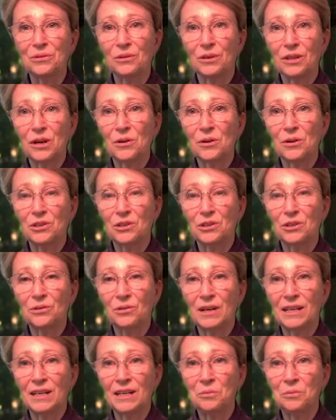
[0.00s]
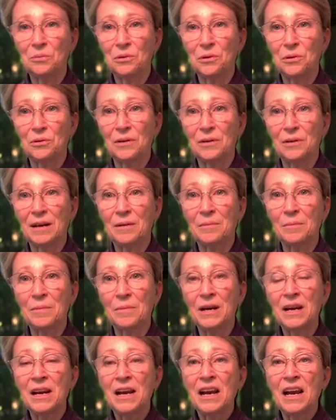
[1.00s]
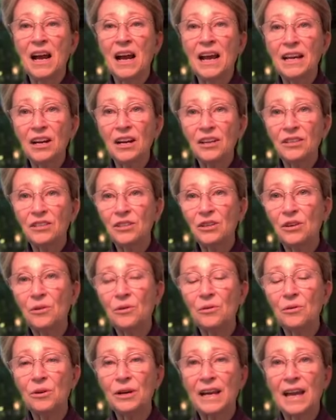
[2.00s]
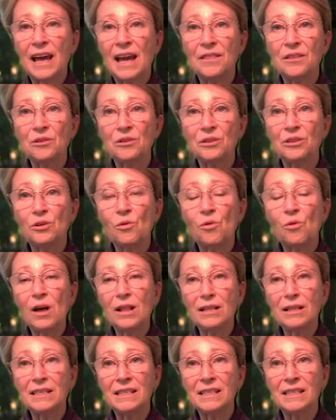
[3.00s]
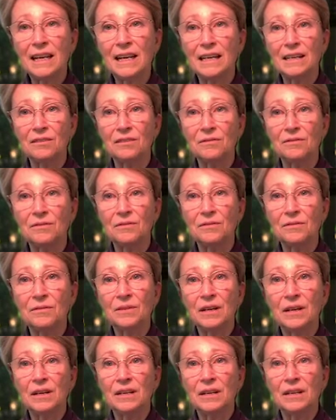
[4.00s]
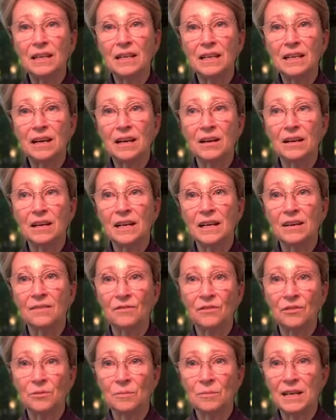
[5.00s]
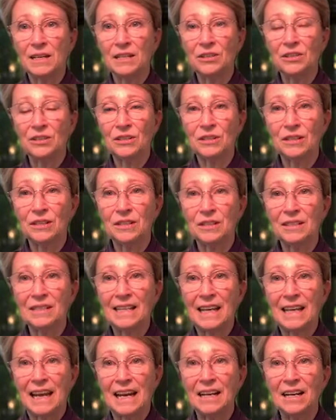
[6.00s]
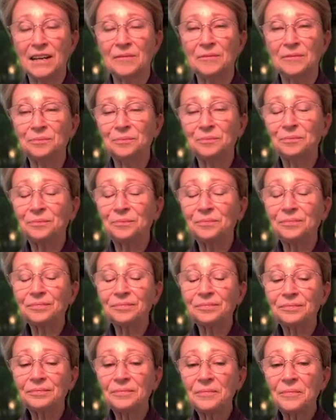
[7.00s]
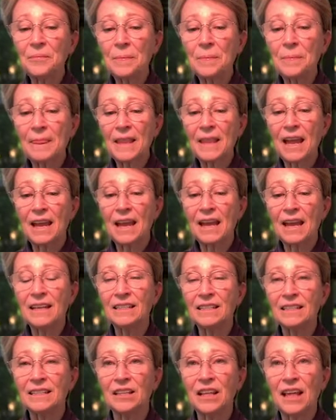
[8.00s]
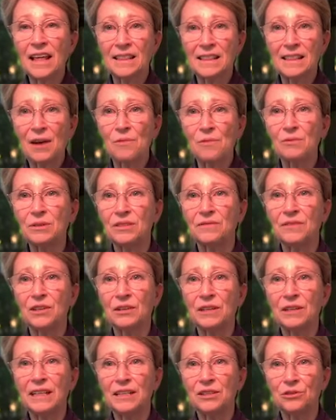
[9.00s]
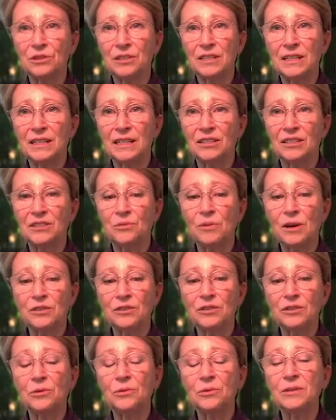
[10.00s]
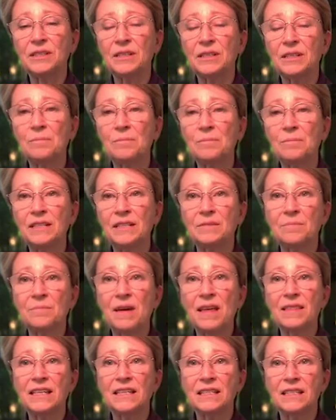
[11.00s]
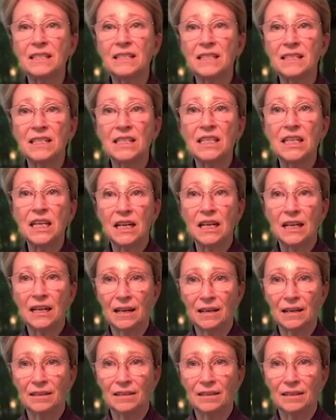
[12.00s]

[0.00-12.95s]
a coach training program. I also gathered qualitative information, data, and that was very interesting as well. So it was a mixed method study.